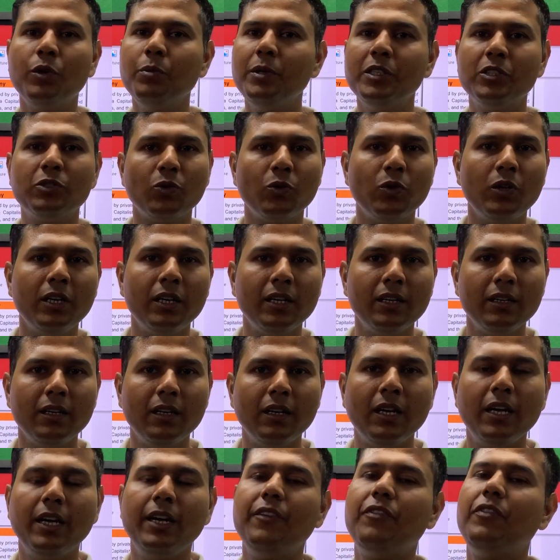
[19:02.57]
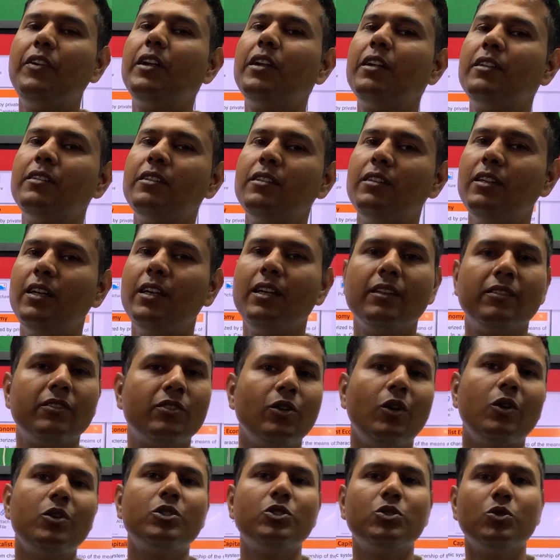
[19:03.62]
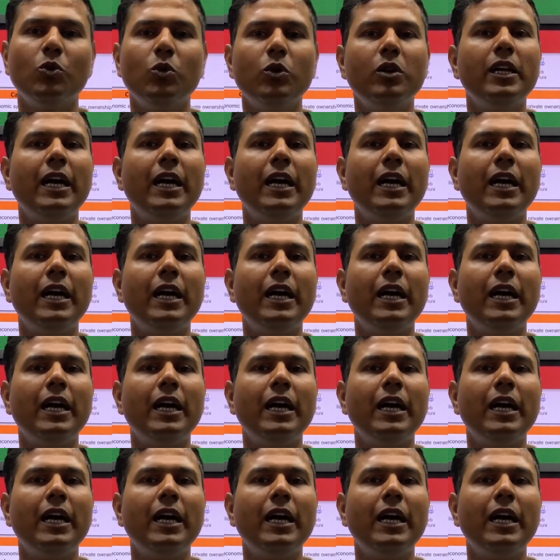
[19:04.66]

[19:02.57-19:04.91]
be sold. If it is not sold,